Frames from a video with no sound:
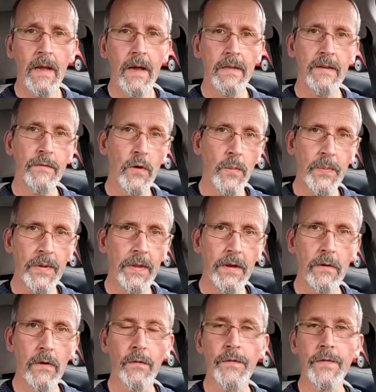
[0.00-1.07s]
And they've opened
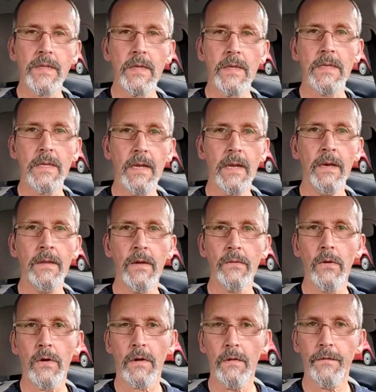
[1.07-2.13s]
their office offices and a
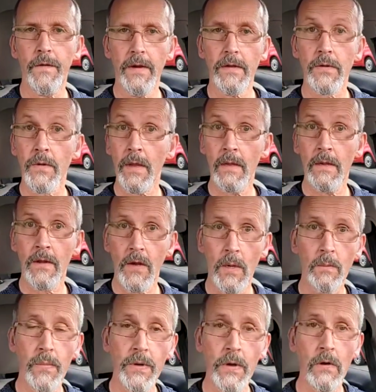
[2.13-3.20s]
rocket factory in
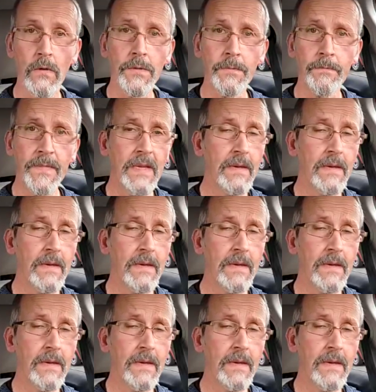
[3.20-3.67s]
Cumbernauld.